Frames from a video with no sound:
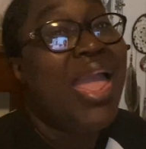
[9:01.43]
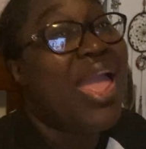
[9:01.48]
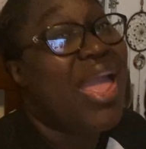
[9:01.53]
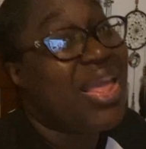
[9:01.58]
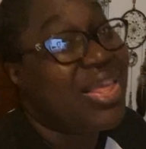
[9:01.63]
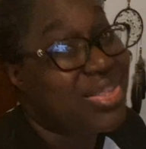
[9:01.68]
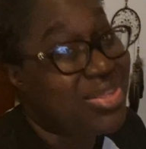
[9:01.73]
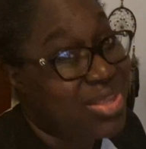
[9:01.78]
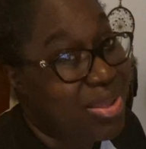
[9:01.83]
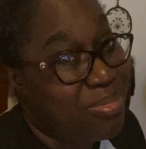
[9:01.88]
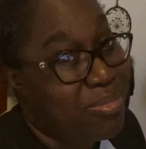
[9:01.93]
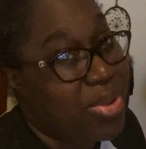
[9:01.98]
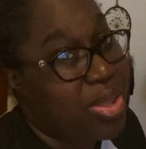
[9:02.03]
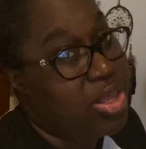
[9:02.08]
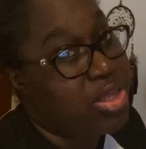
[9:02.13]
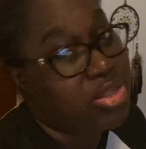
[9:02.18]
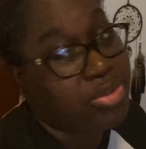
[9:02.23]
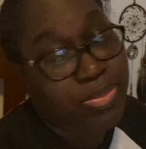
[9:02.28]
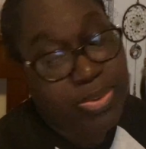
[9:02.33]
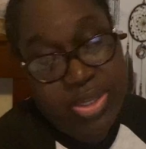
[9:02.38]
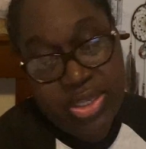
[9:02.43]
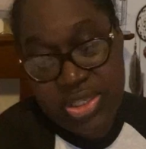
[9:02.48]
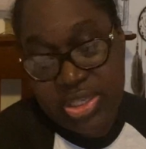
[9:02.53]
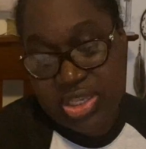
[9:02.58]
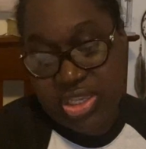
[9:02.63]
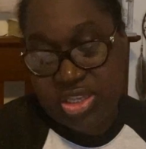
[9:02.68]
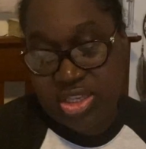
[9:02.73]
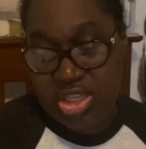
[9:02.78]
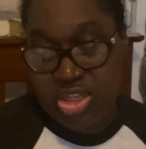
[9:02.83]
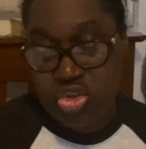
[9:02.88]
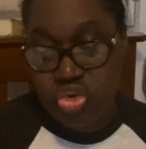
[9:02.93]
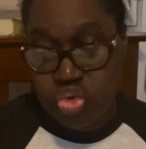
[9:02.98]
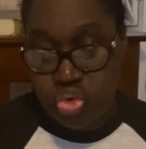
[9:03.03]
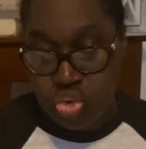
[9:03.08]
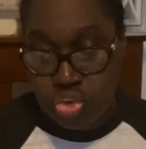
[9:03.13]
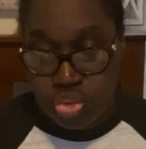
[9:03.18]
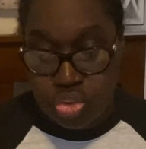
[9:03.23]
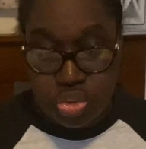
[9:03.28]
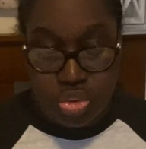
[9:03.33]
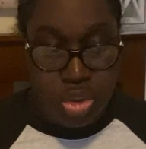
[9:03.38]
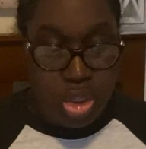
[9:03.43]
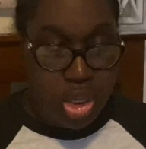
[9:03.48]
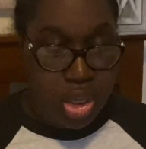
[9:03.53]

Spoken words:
except my husband. He's essential